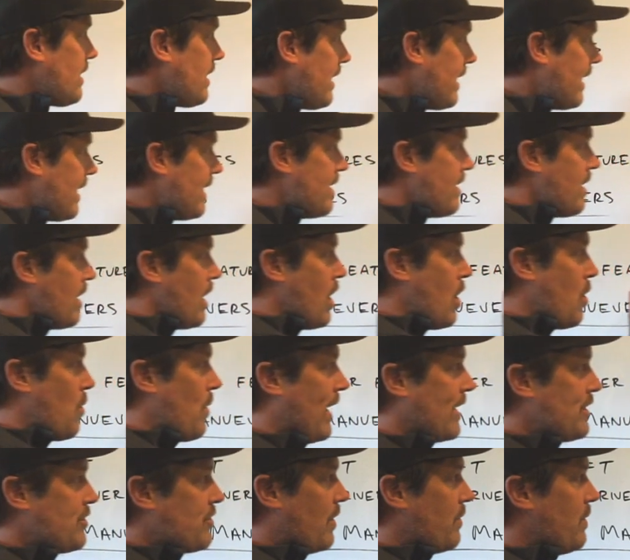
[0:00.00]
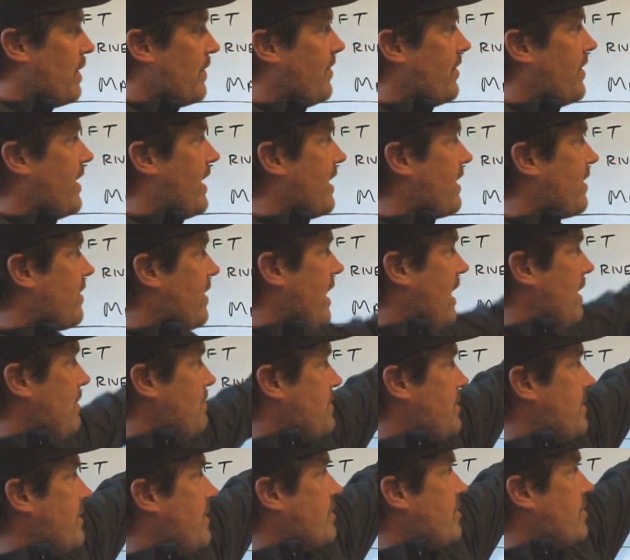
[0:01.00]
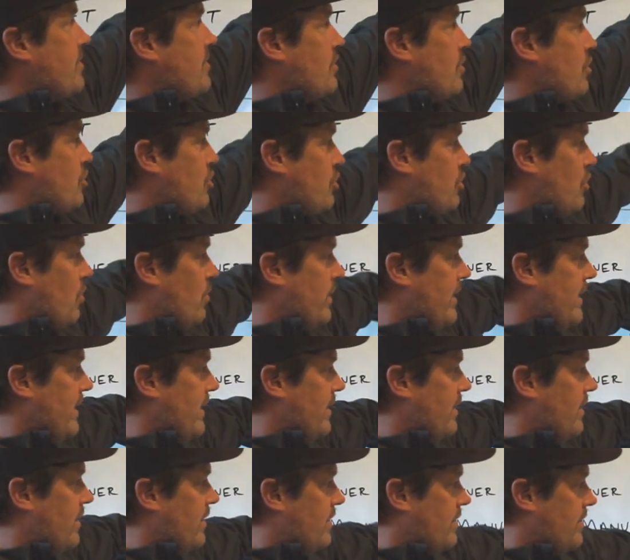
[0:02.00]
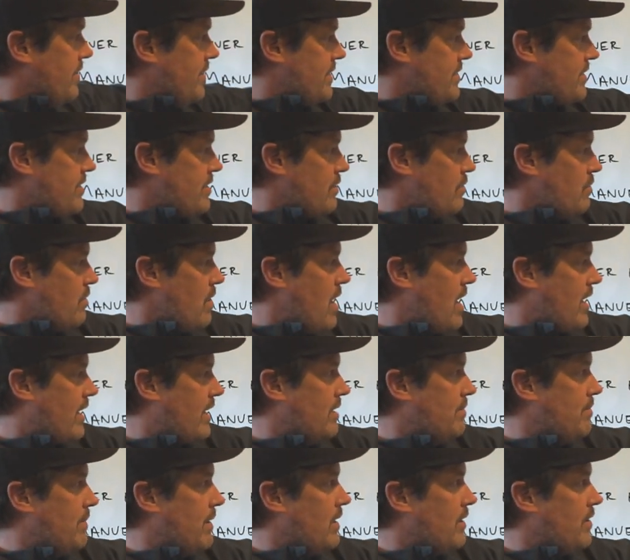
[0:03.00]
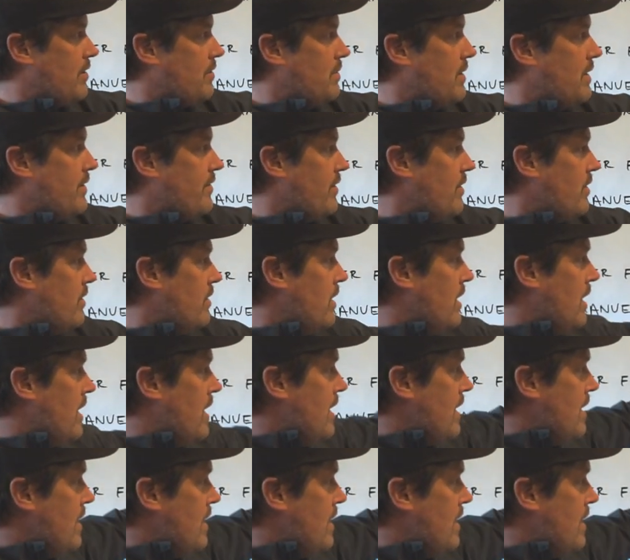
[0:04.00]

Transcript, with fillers: when I draw river diagrams, this is the shore here, this is a rock in the middle of the river.